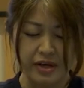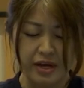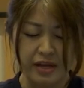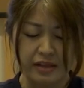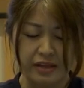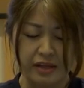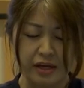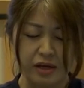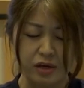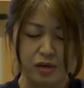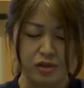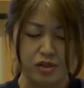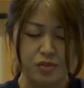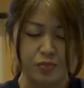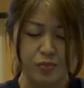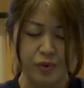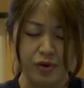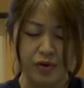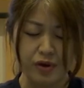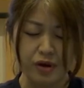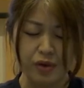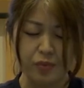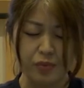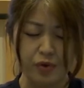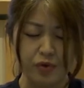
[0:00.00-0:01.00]
that your
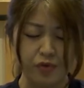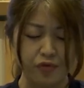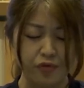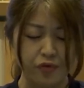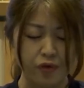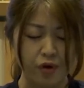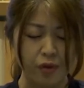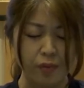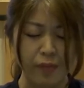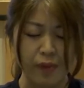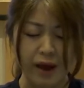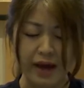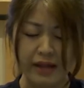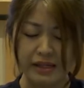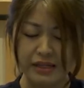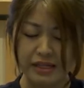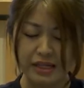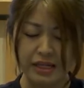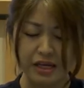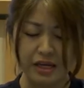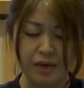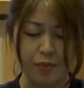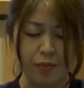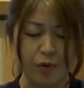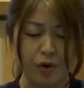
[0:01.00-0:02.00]
spirit will fall
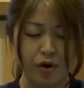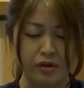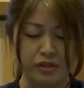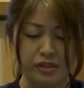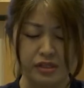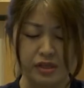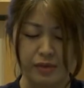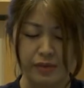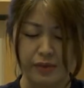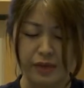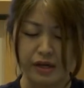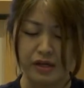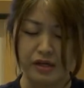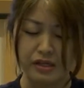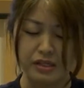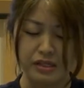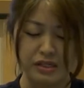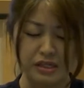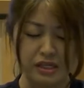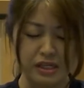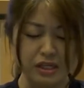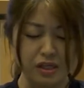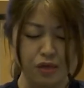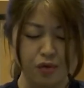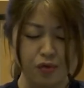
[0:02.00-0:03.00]
mightily upon them and
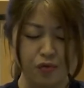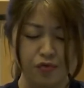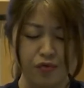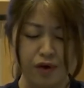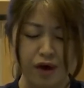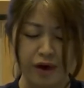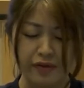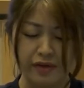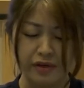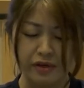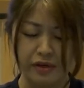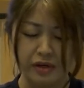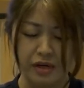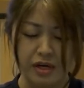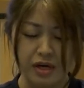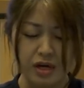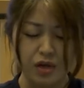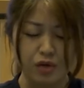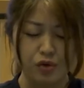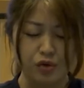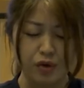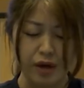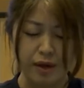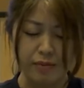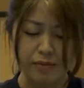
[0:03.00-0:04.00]
continue, Father,
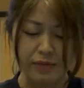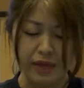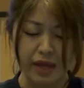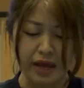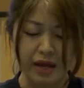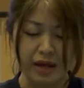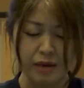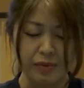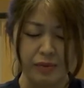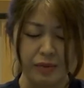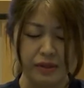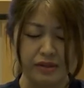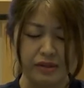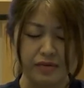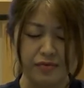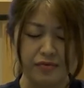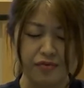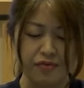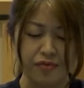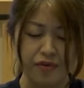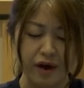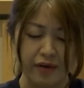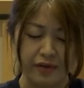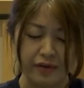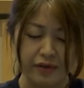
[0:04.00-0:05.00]
to enable them,
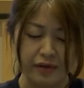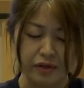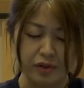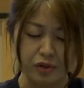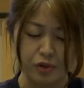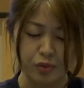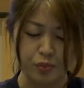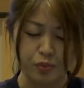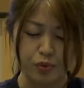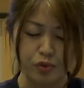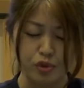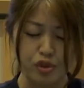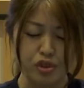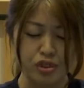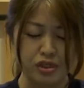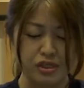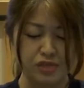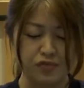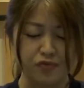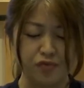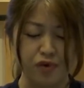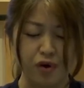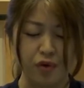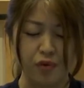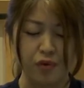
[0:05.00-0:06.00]
Father, to push us
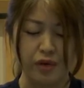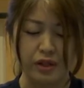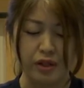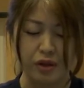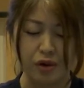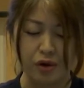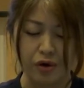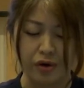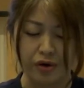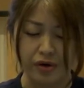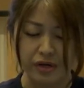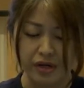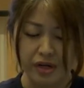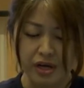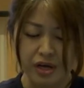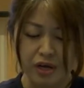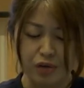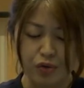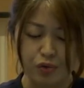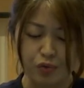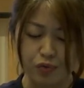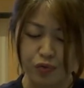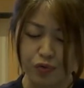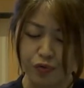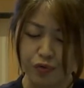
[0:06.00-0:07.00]
forward, Lord,
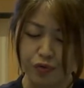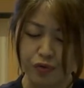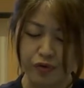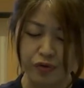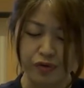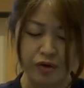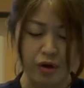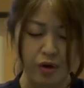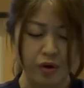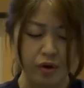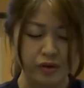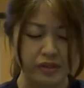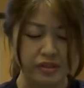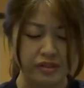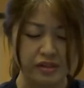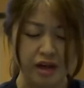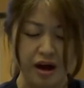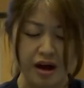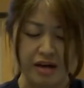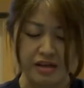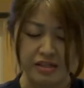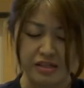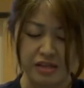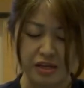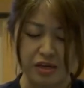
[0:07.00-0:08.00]
to fulfill all the
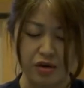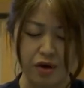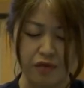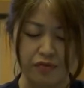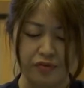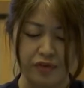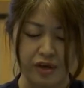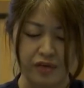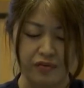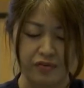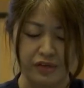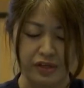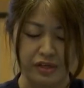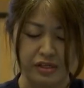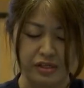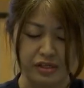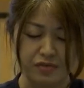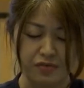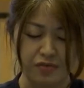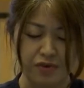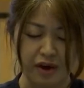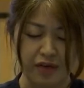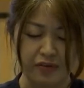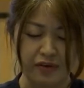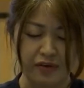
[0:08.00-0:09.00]
tasks that you have given us,
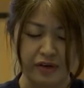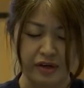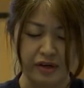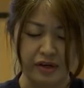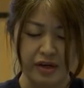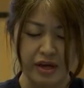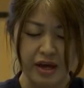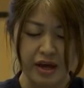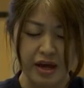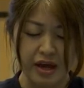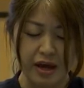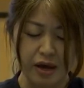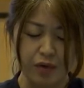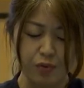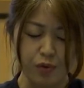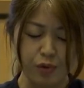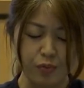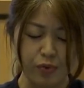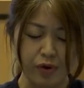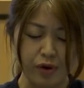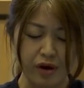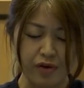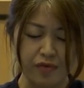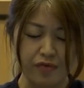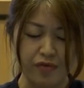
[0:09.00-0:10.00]
Father. And we
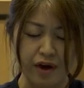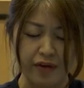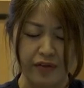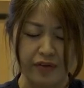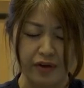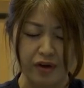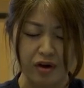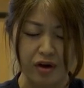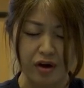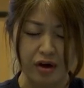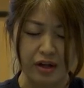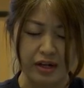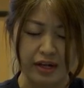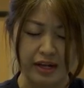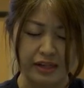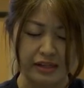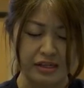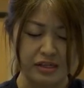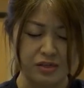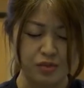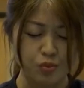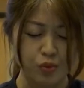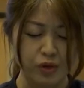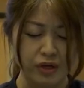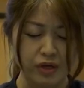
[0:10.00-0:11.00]
pray, Father God, let
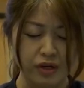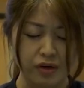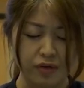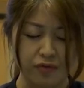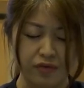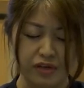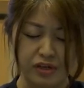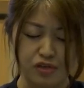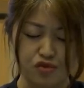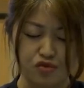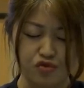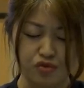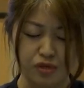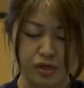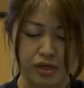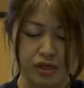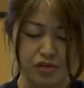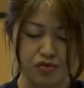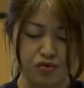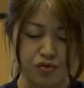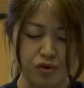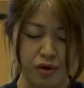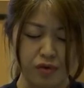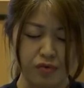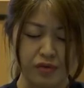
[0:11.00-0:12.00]
this word of
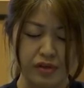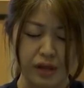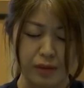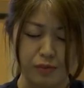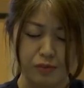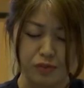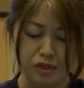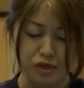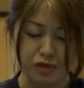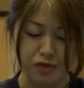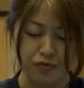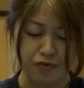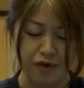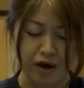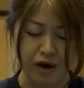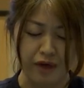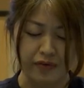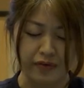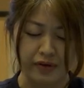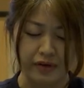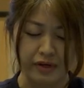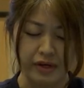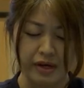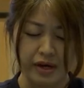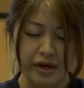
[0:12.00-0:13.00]
history of redemption,
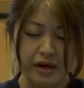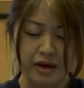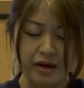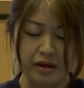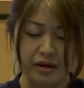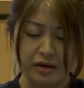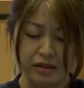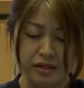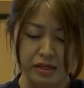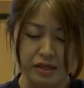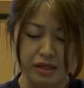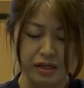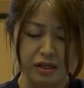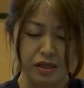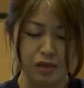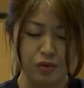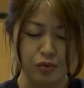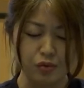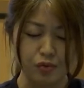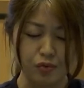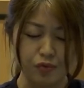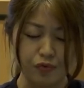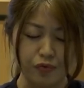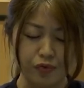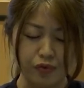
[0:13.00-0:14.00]
Father, continue
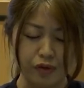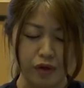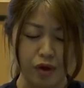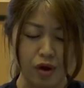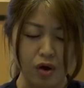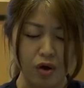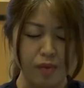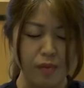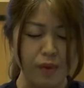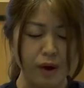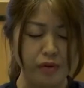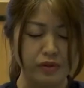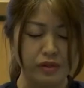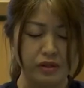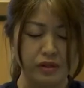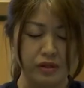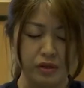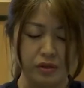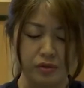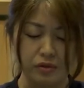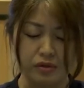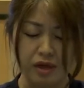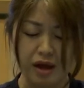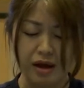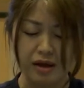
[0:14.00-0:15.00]
to fill all
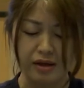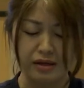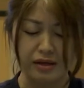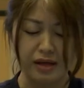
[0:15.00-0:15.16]
multitude, tongue,